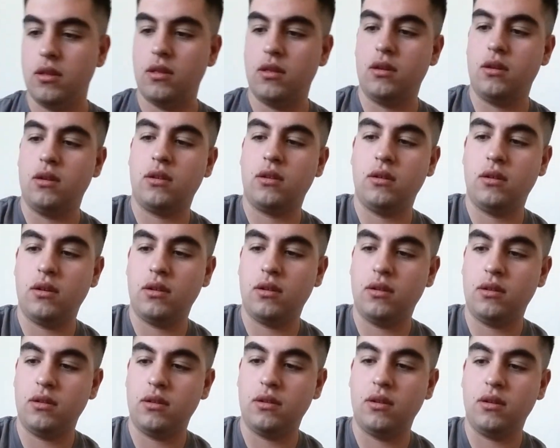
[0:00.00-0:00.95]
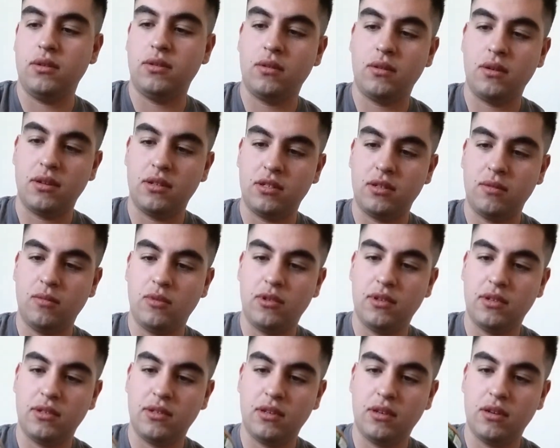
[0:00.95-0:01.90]
Then I also got some of
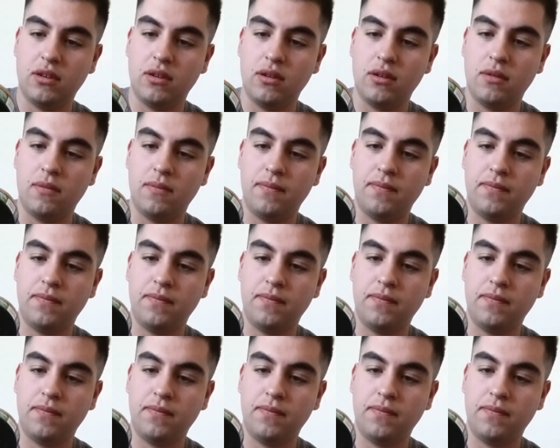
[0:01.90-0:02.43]
this, what